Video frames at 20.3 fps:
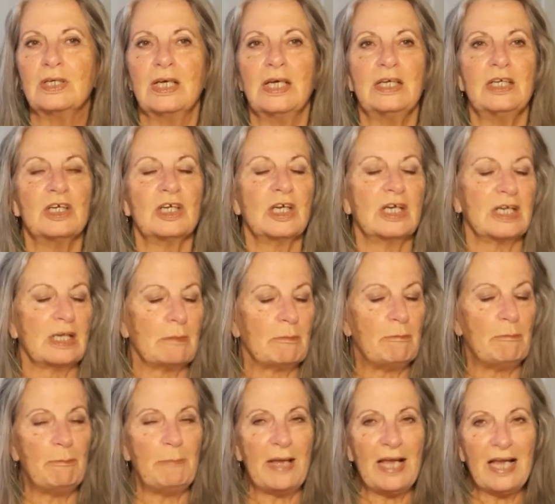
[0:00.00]
you're going to
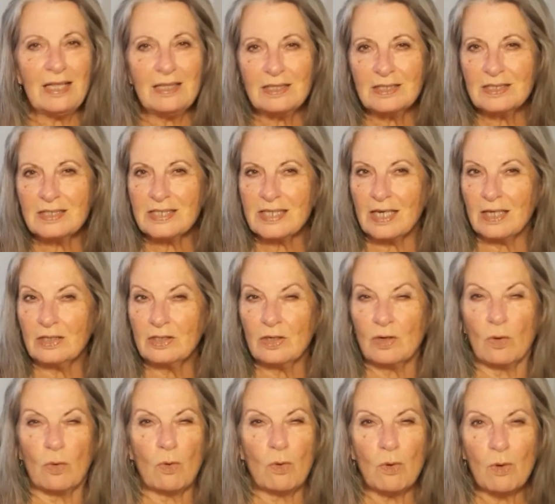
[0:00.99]
balance out your
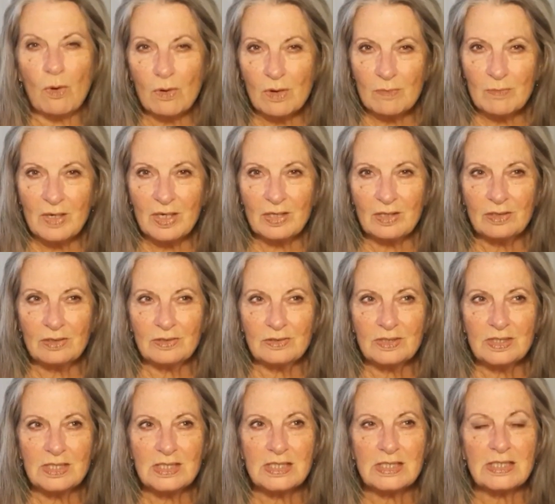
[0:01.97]

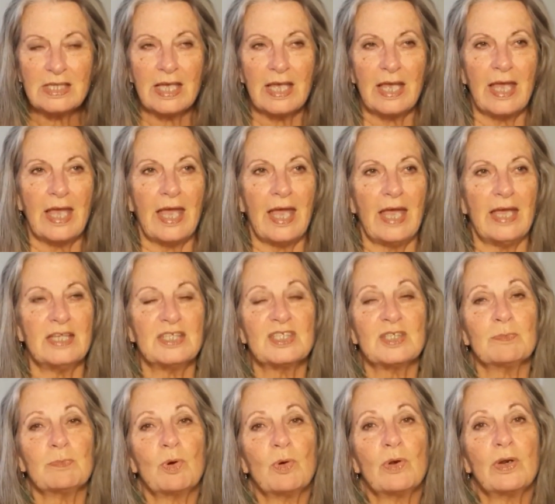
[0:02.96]
hormones, and
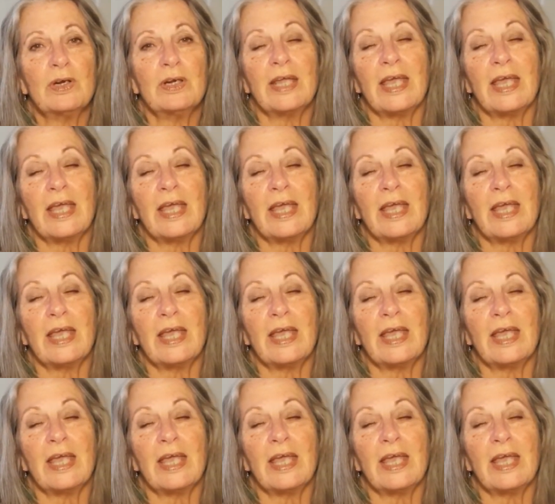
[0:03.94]
support